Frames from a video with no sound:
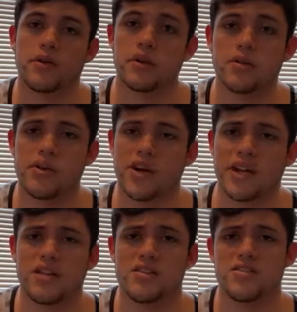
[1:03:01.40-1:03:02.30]
you want to do
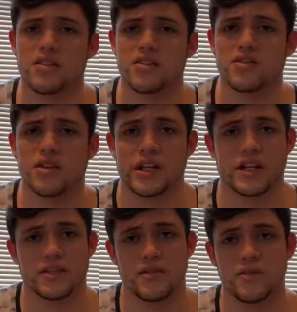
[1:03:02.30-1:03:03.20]
NA tunes, it's really not
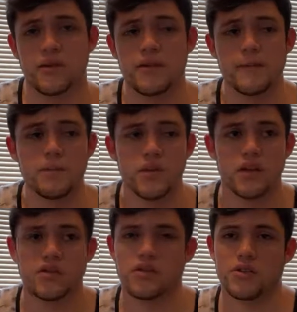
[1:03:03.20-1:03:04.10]
as difficult.
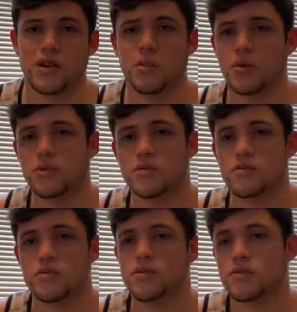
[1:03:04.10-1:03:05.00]
You can do like burble
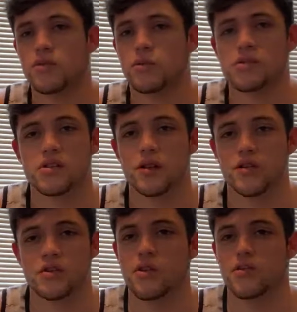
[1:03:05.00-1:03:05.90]
tunes and stupid
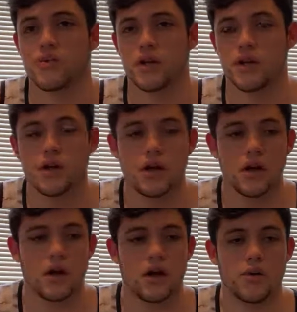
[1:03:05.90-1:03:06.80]
stuff. It's all free.
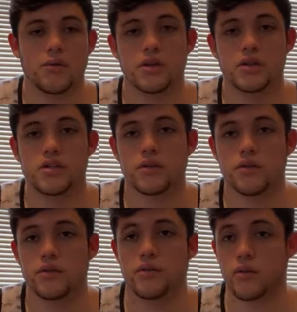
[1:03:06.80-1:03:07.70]
Really just look
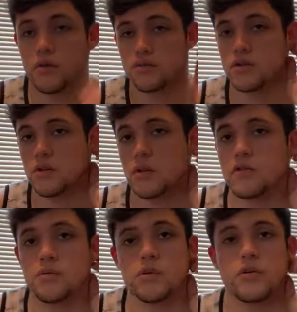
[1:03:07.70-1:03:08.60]
through the forums and you can
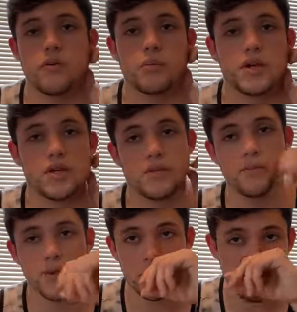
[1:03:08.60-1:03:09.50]
get some good information.
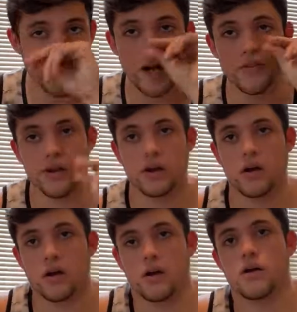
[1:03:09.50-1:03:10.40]
But I think
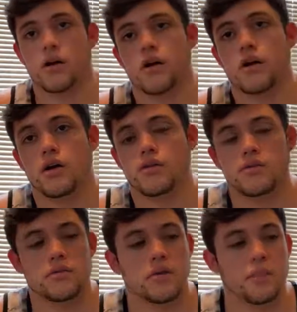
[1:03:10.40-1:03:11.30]

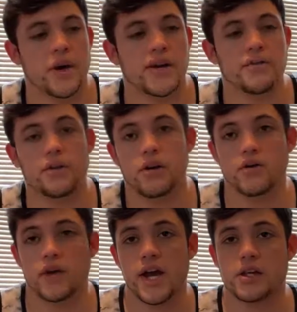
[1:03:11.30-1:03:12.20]
the benefit
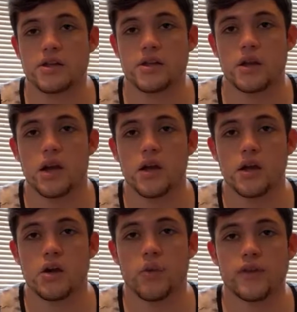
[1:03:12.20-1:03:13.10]
of actually
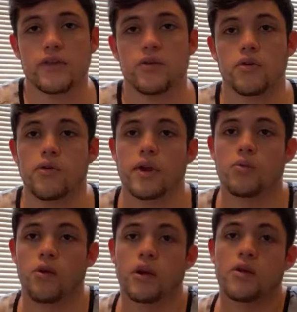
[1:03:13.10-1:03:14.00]
going through
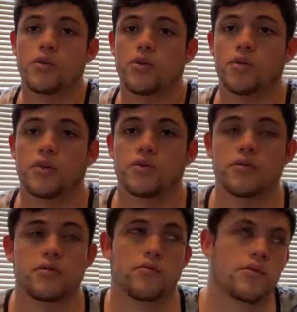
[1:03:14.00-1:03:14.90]
and working with a real
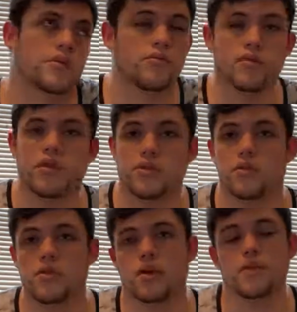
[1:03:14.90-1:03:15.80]

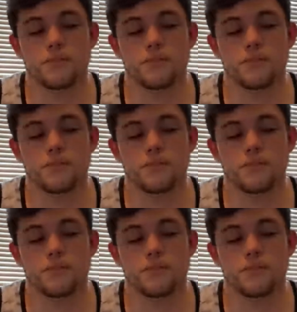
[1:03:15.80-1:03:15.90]
tuner,